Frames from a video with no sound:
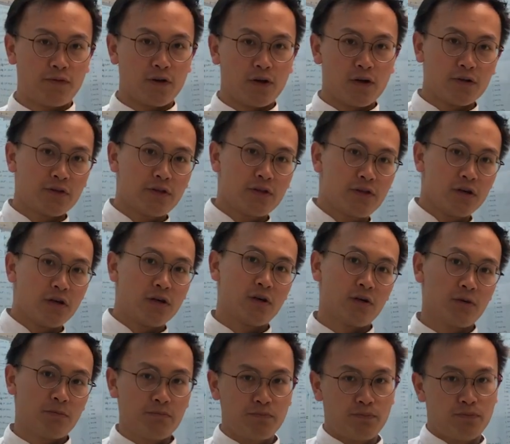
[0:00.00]
For
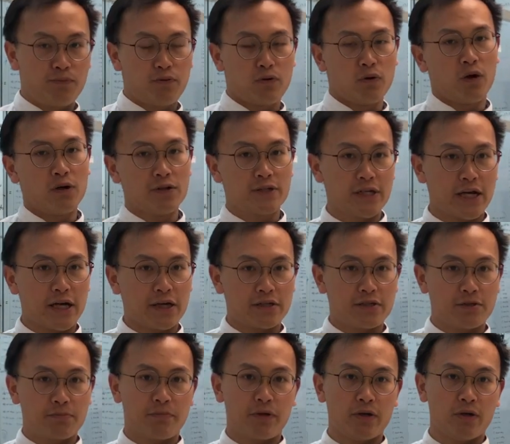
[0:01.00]
the project
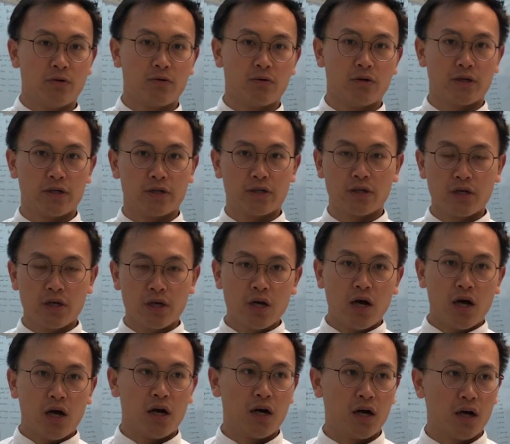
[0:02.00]
period,
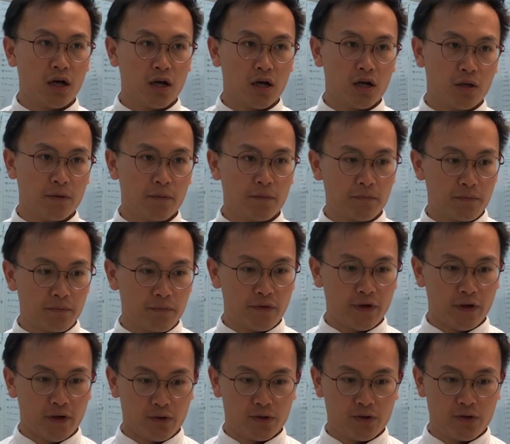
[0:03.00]
uh,
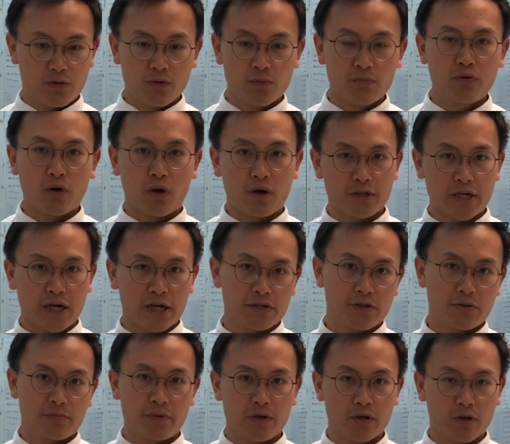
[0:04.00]
there are two
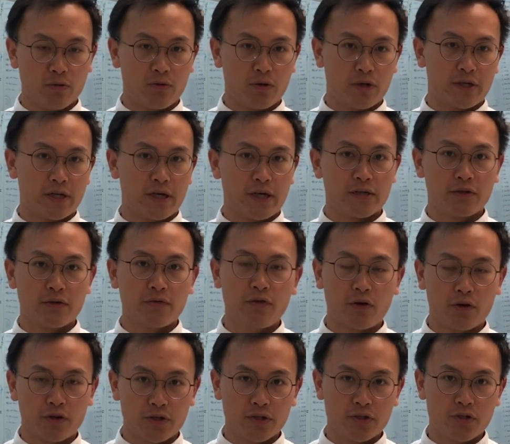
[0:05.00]
projects period and
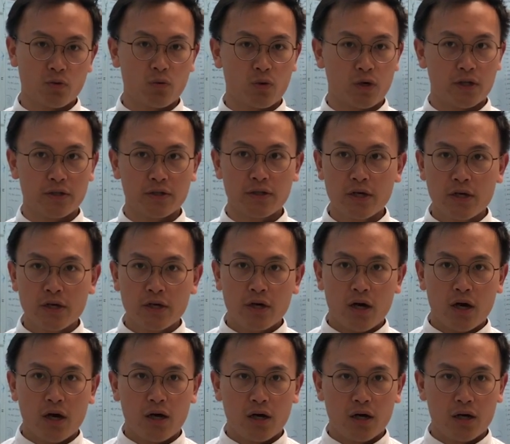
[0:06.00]
for each one
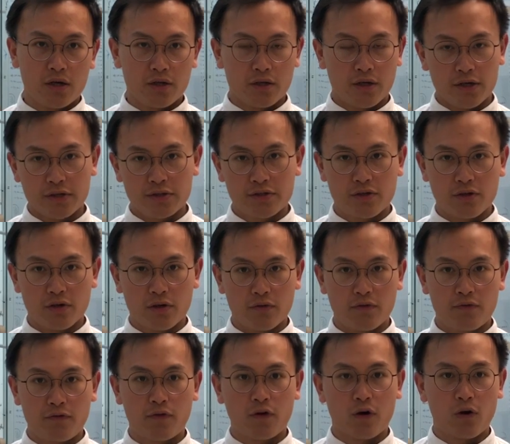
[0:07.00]
uh, it's uh,
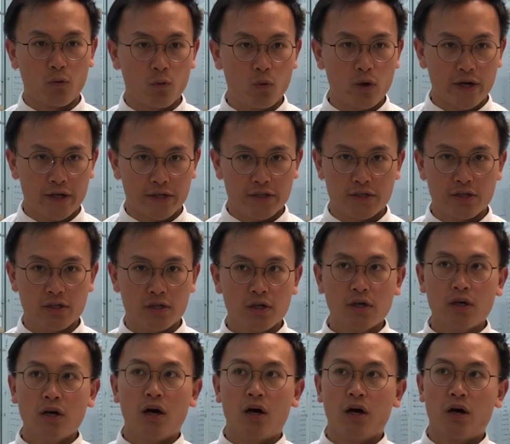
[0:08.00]
four weeks
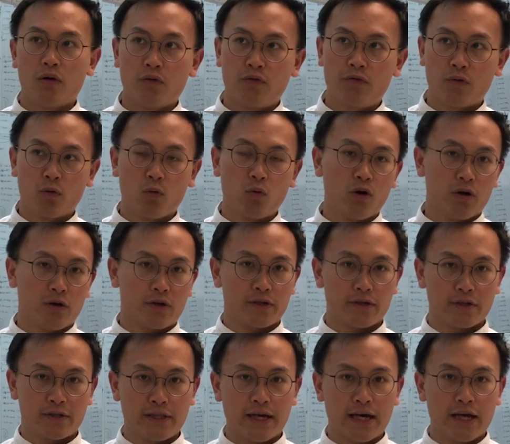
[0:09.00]
of work
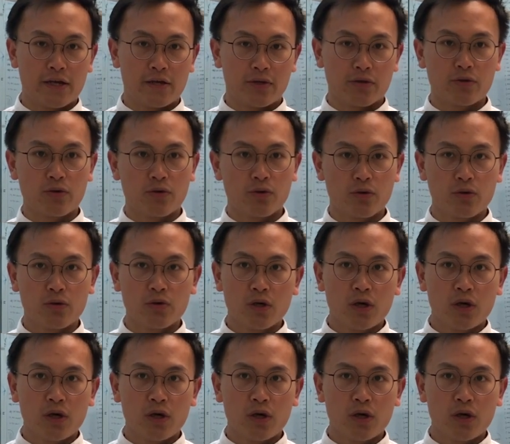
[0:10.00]
that you